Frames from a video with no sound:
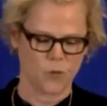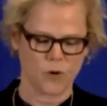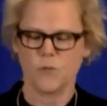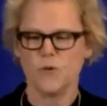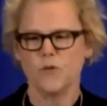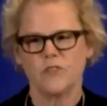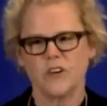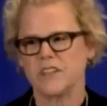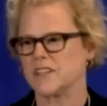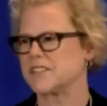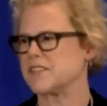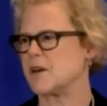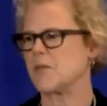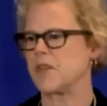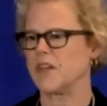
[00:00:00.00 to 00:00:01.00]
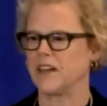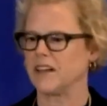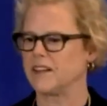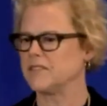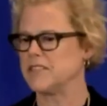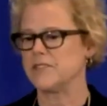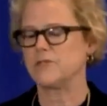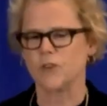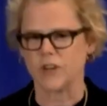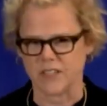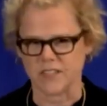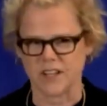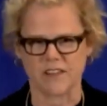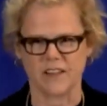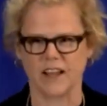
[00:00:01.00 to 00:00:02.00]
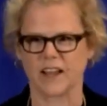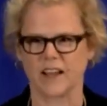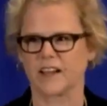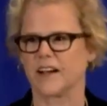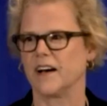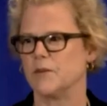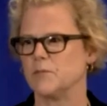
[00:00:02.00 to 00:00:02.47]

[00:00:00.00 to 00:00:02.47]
We're moving to something different, I think,